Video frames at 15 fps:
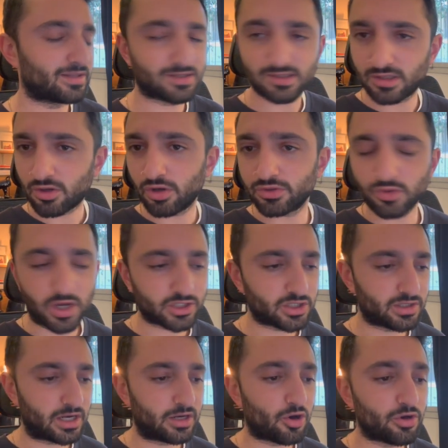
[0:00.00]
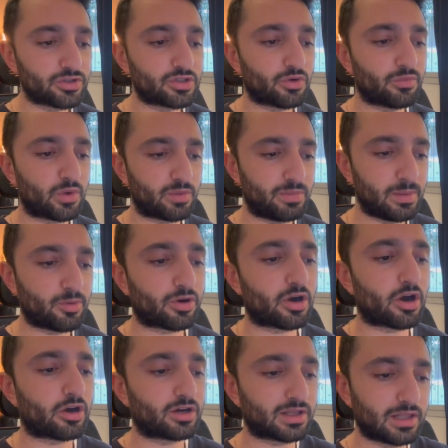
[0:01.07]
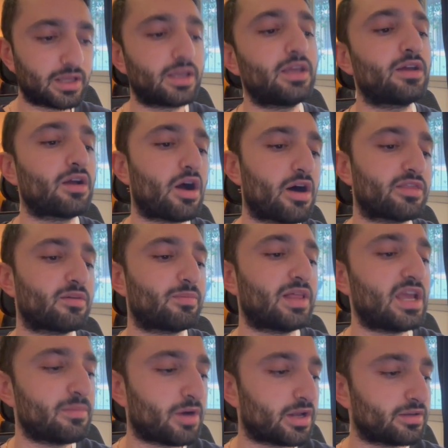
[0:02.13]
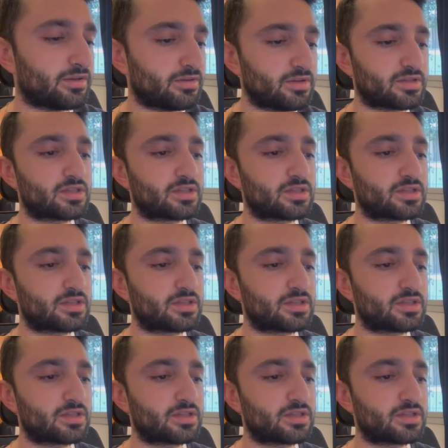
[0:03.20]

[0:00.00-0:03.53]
This is the call to action. And also when people are clicking on the play button,